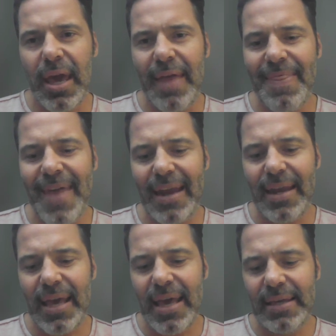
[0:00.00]
and that
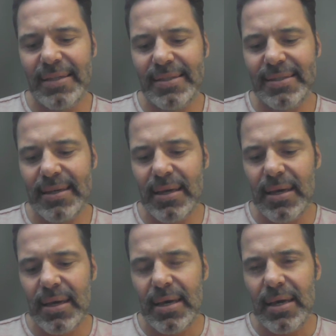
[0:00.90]
is
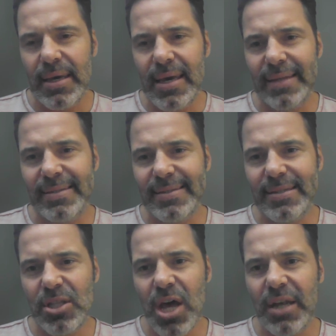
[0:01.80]
it's
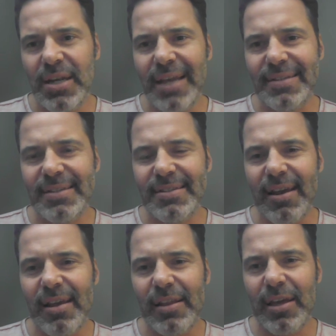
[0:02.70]
not
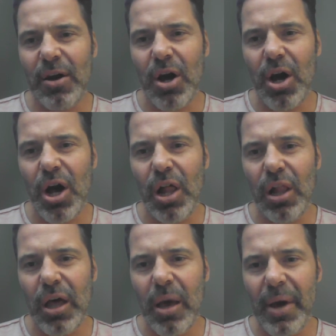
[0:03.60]
necessarily
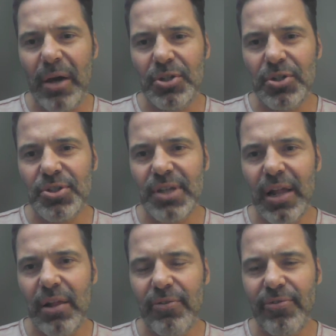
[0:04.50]
all about
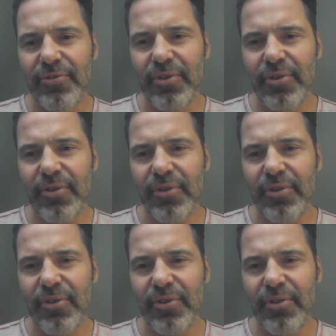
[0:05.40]
yourself,